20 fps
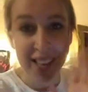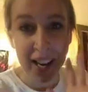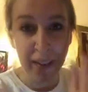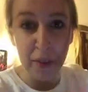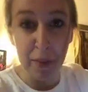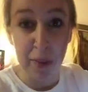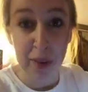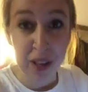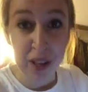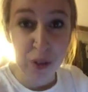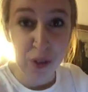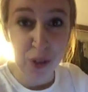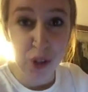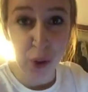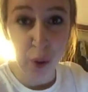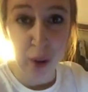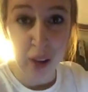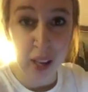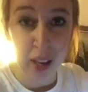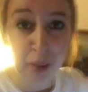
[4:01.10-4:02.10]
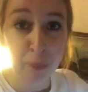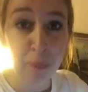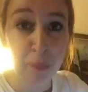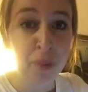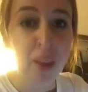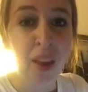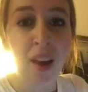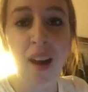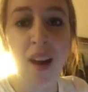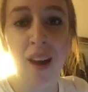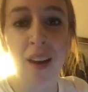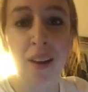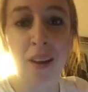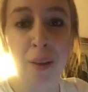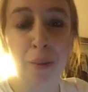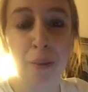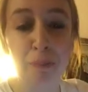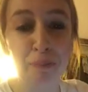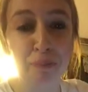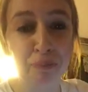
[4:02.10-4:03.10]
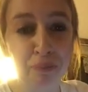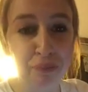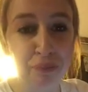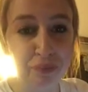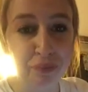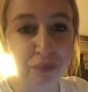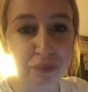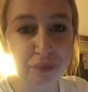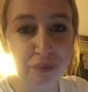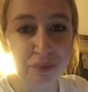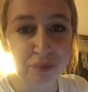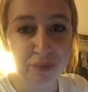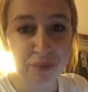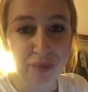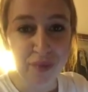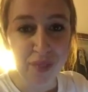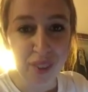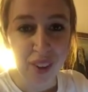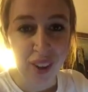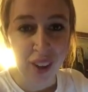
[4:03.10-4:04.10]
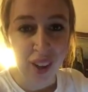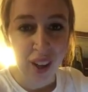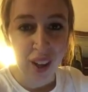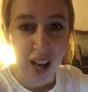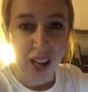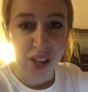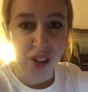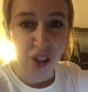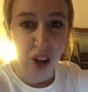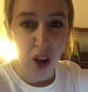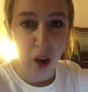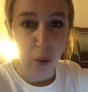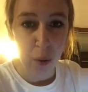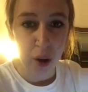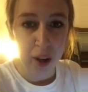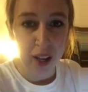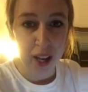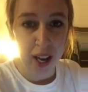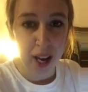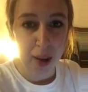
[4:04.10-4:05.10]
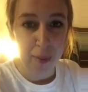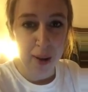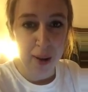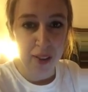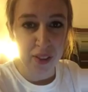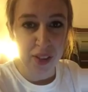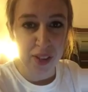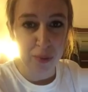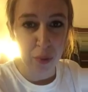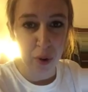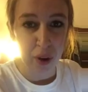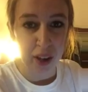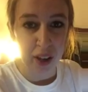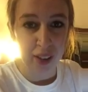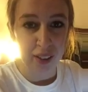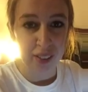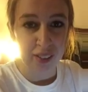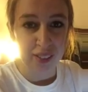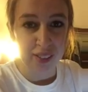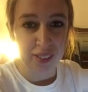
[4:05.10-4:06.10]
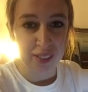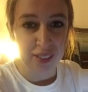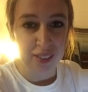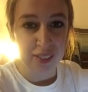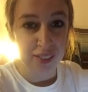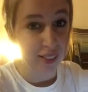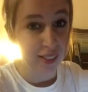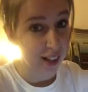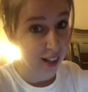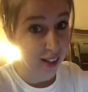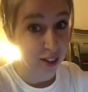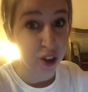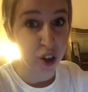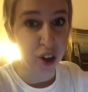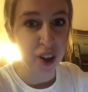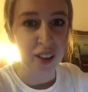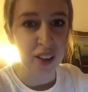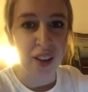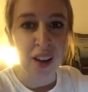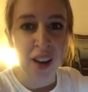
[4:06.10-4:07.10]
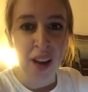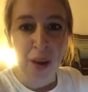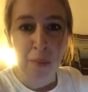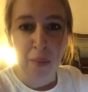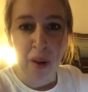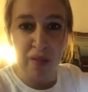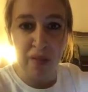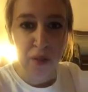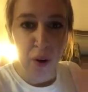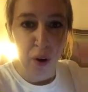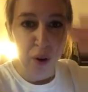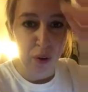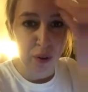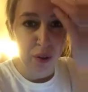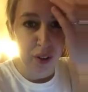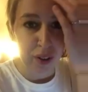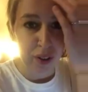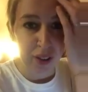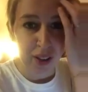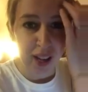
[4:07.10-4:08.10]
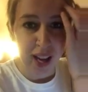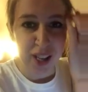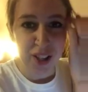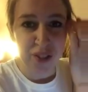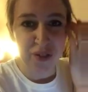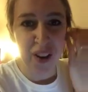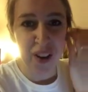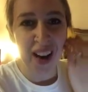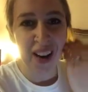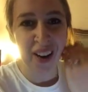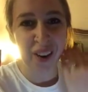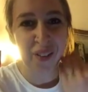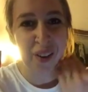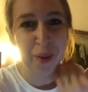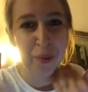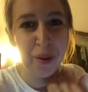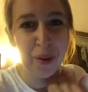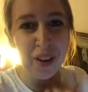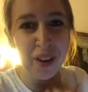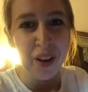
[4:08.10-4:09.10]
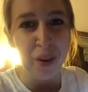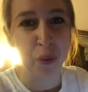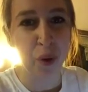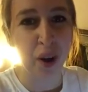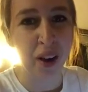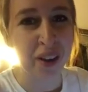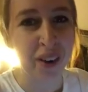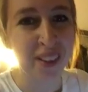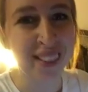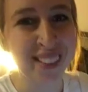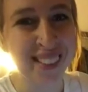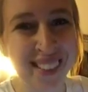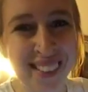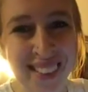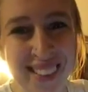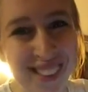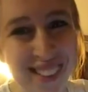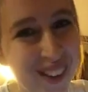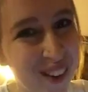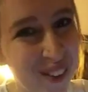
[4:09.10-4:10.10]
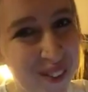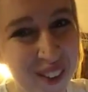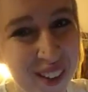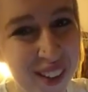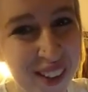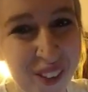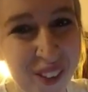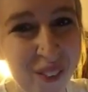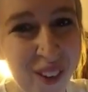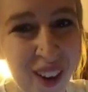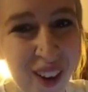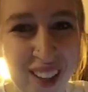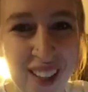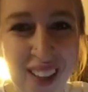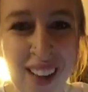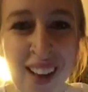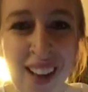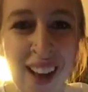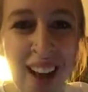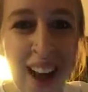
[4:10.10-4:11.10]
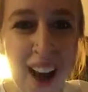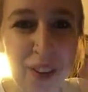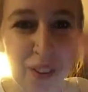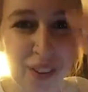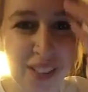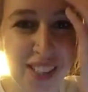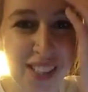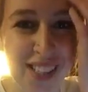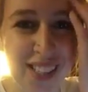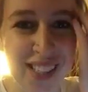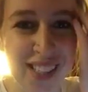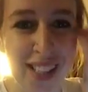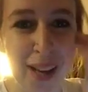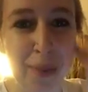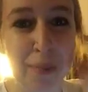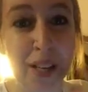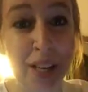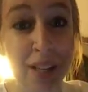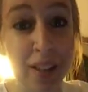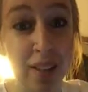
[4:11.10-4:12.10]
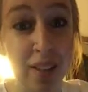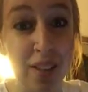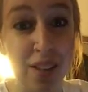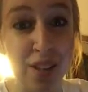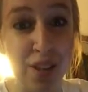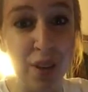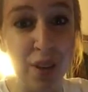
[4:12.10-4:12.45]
to everybody who's joining. I saw a working iPad this morning. That's good. My phone will catch fire if I put it in water. Don't put it in water. I resisted the update. Good,